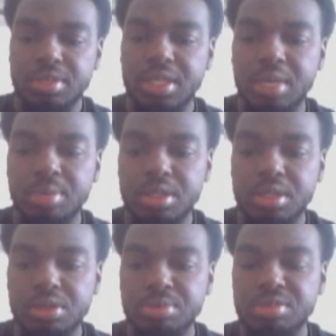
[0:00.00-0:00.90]
he helped out
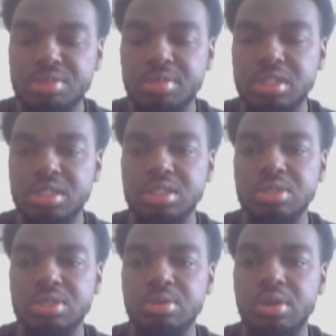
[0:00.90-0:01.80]
the group tremendously
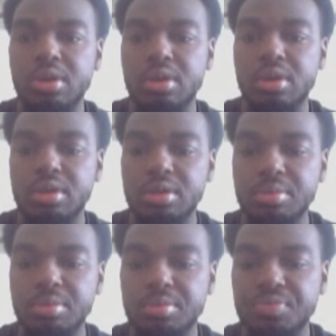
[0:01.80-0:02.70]
too.
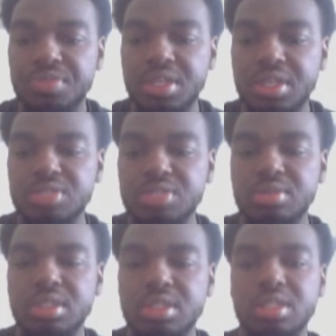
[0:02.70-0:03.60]
The next
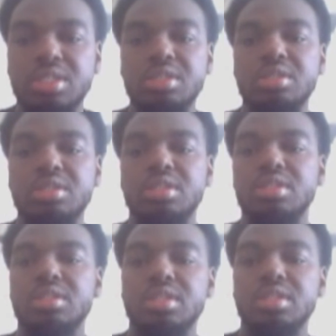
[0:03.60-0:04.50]
one, and
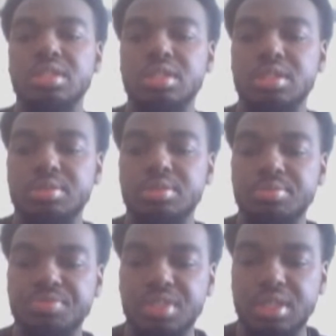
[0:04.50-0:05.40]
uh,
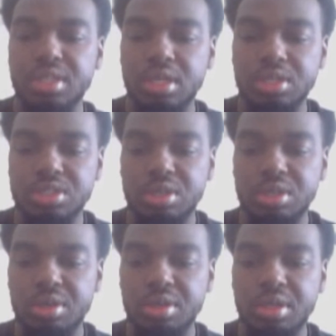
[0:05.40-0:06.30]

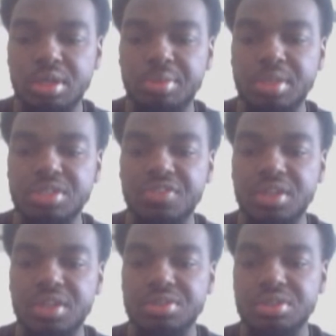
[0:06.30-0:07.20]
also a major
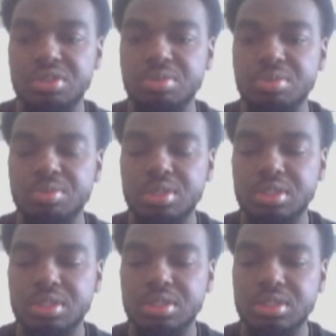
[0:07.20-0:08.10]
factor in the group,
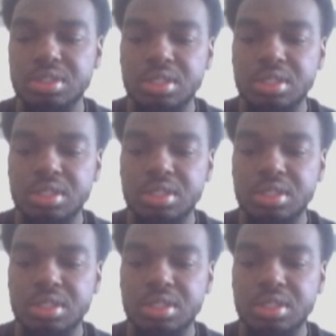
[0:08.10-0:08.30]
was